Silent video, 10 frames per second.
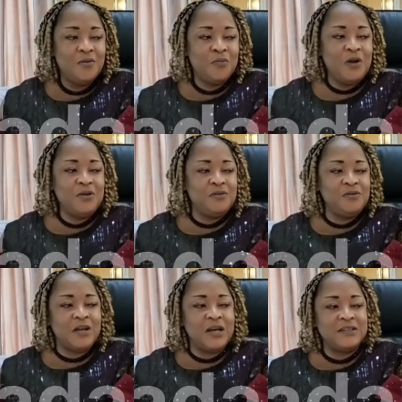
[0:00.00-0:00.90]
When you
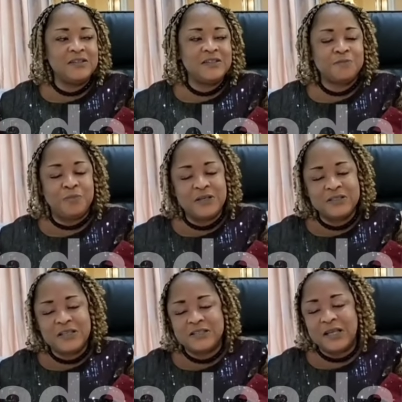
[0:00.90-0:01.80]
look at this place
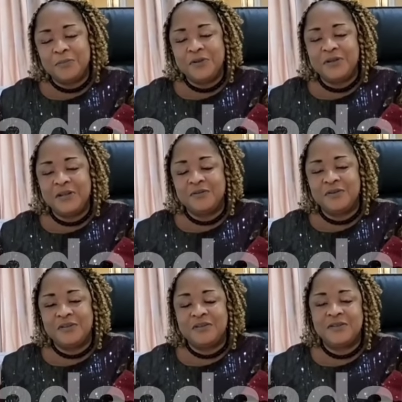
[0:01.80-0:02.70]
that I am in
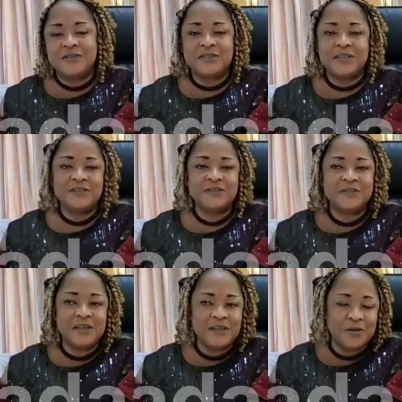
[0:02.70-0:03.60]
and the
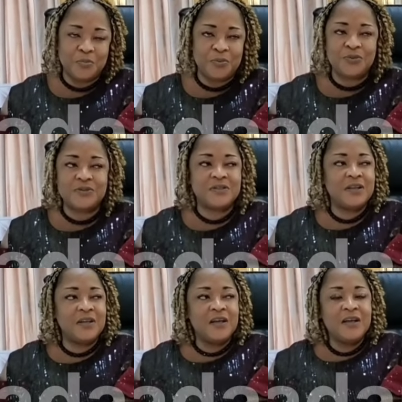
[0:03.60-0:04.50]
international airport,
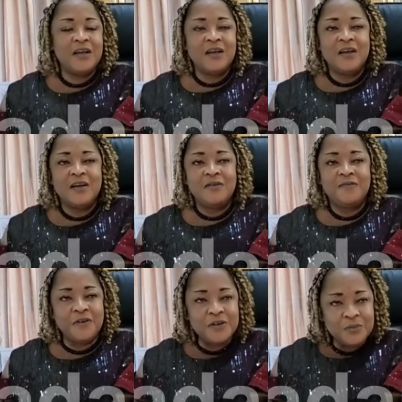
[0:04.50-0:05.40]

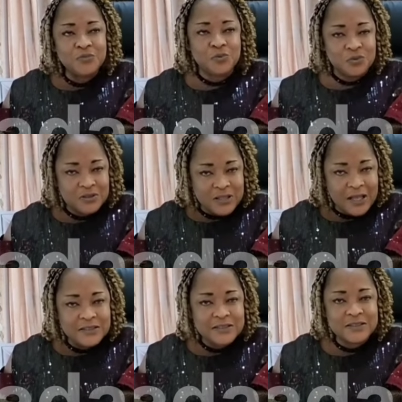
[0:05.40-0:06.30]
for him to
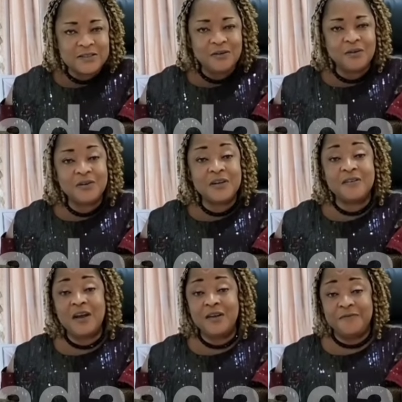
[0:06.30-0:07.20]
start on the
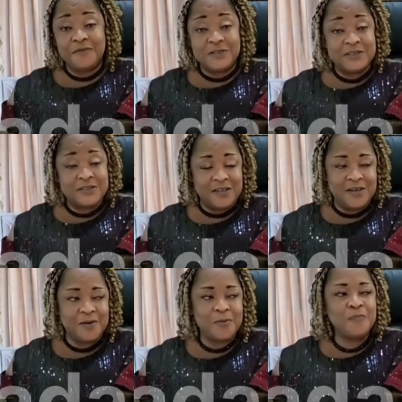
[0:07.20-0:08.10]
right footing
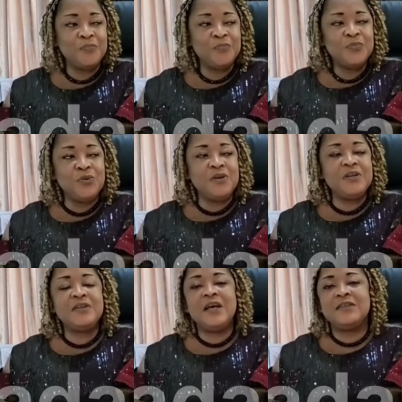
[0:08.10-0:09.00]
here,
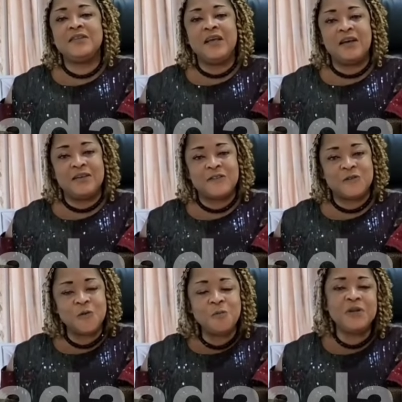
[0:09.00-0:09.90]
knowing that there are
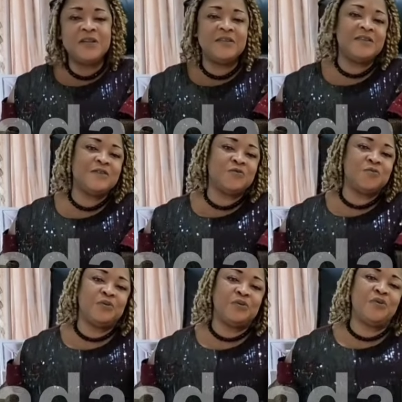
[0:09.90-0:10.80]
so many things to
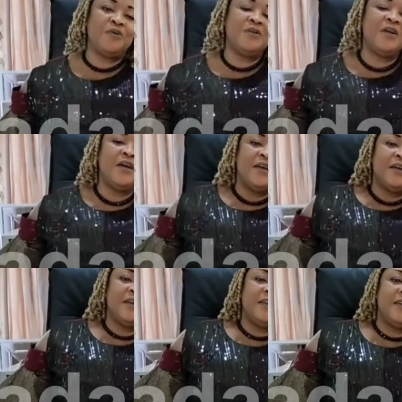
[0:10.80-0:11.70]
be done
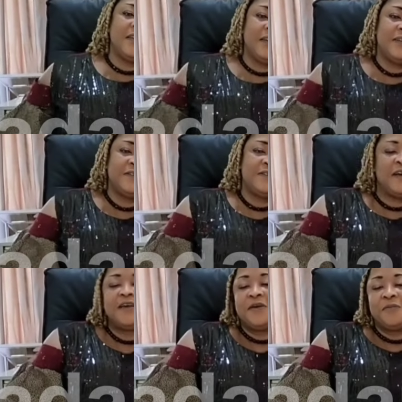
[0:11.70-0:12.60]
in the
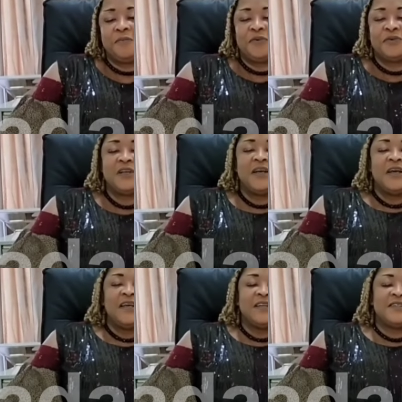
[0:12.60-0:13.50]
international airport,
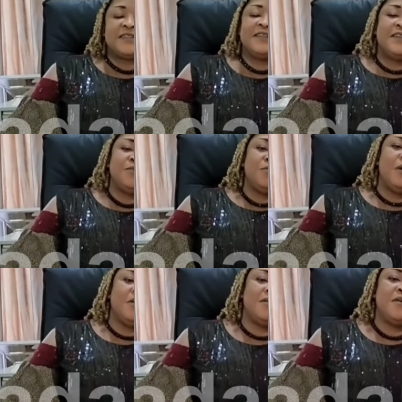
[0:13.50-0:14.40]
he started
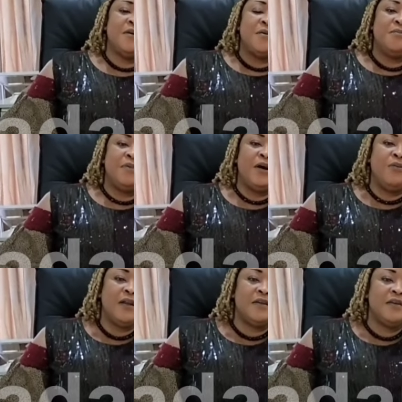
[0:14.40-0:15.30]
well by
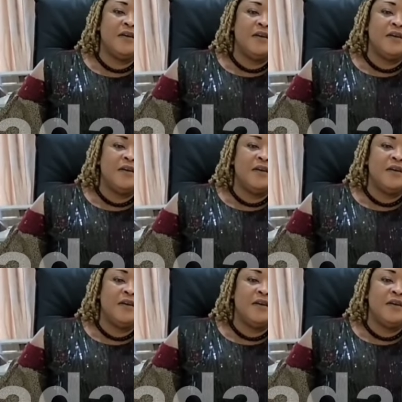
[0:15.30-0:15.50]
one,